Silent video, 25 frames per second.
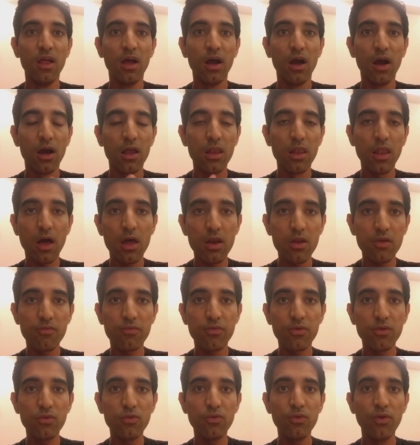A lot
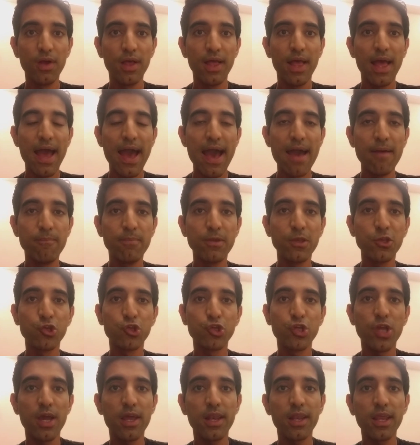of you have been
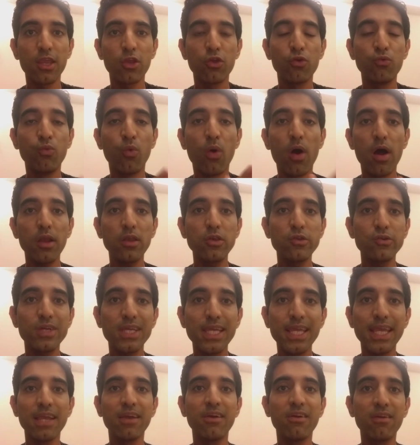sharing you want to
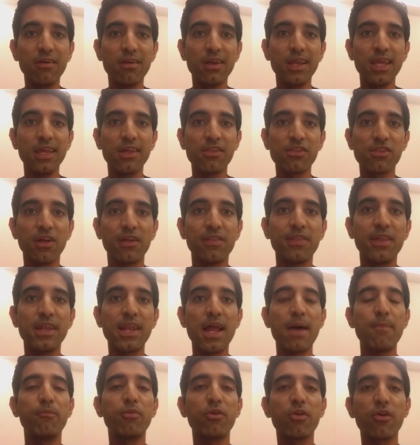increase the
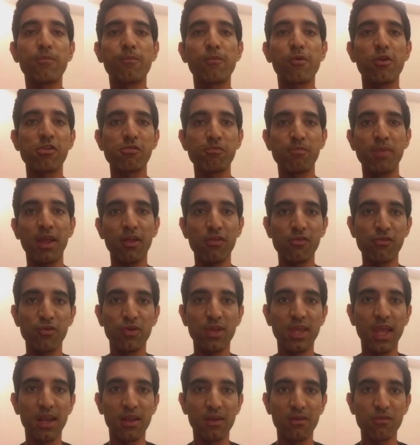number of prospects you
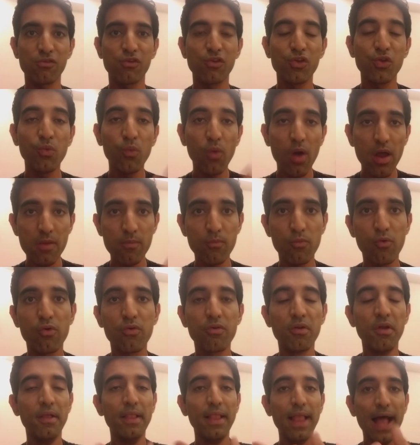get. So you want
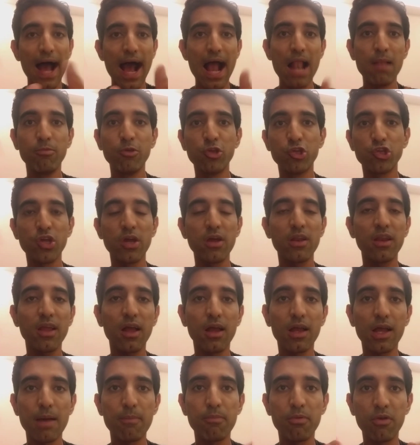more. I'll be sharing
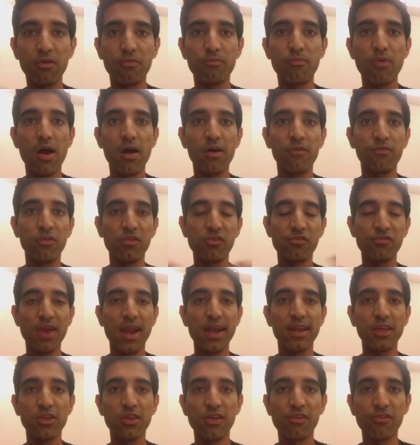a couple of powerful
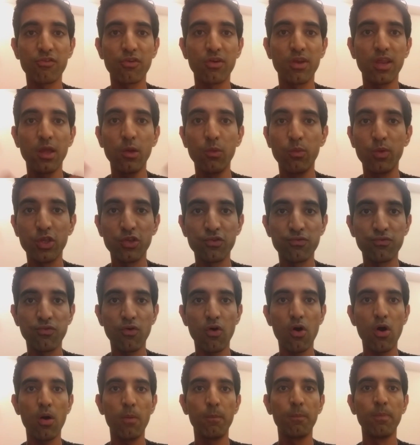strategies today which
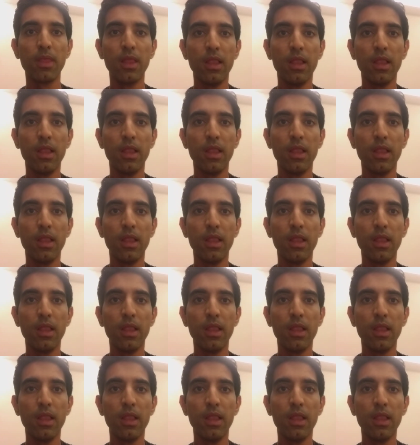form